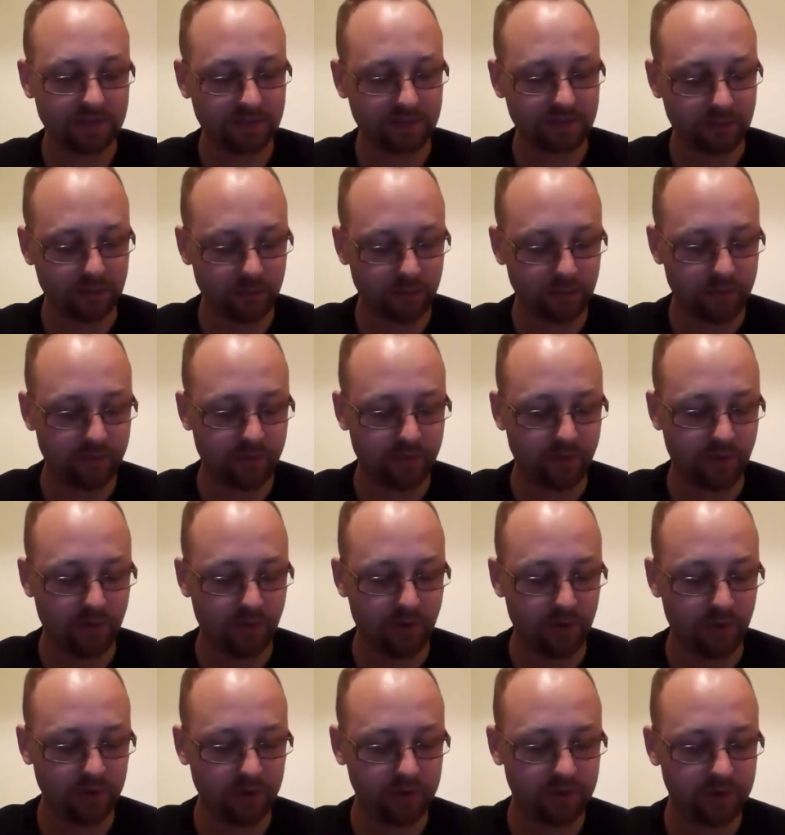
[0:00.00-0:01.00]
We've
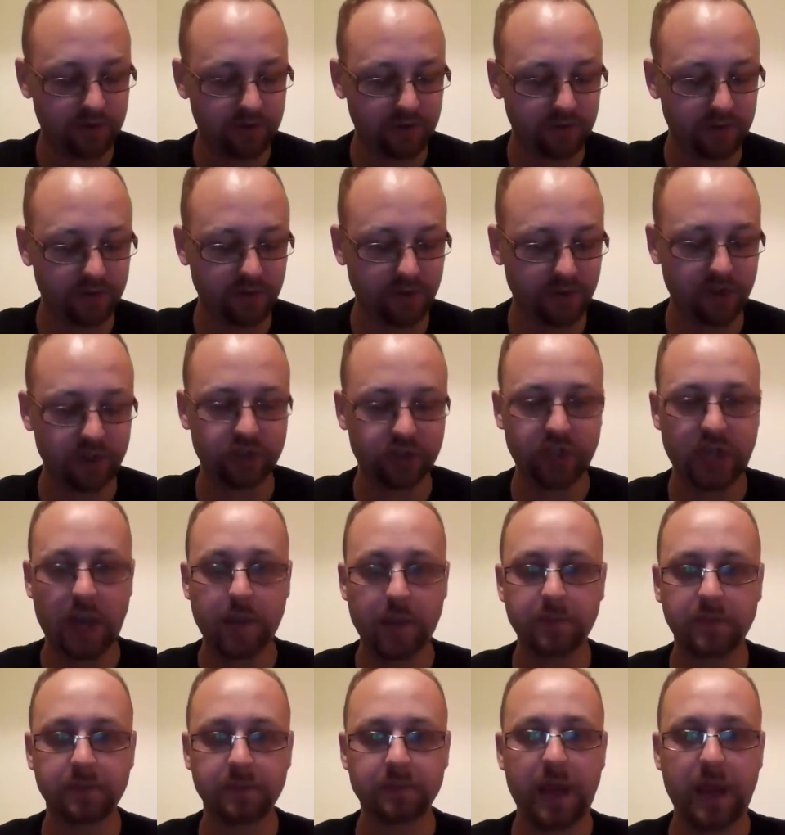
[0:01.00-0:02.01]
got
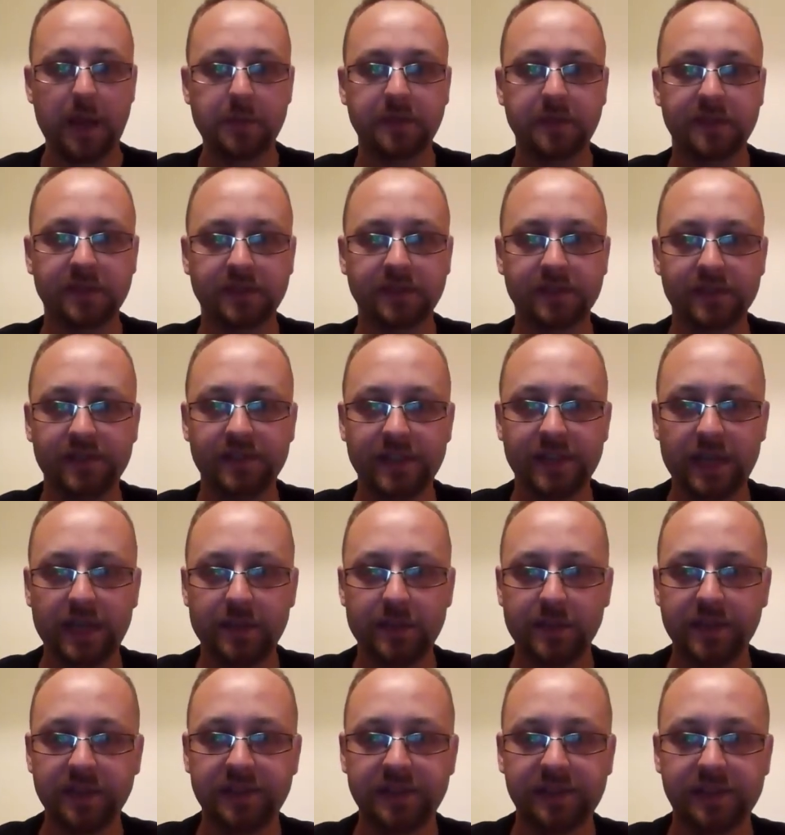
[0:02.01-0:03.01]
James Mapson's
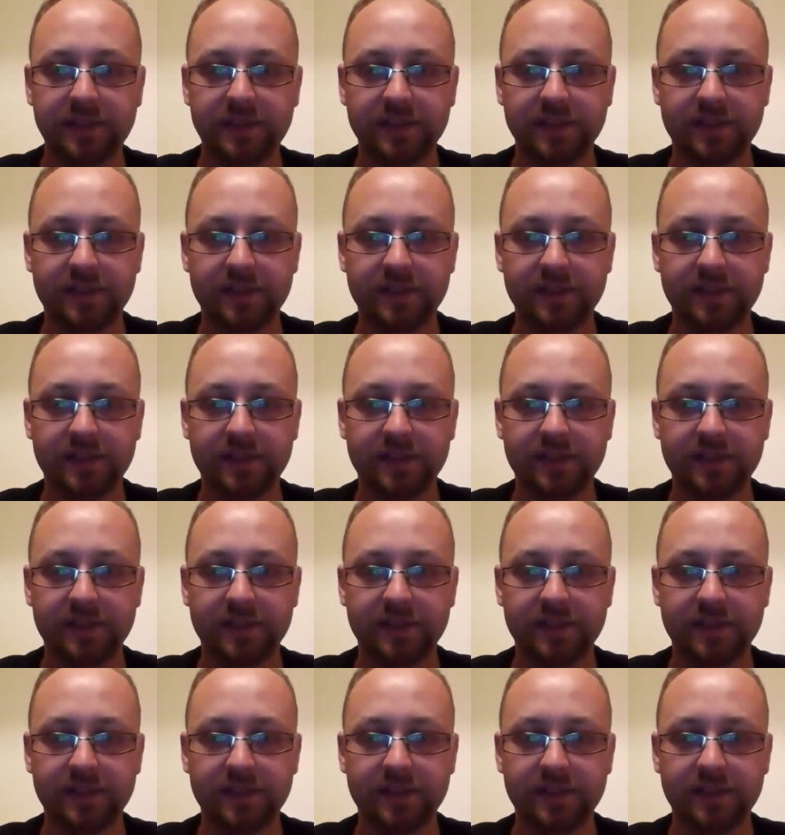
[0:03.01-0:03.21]
Demons.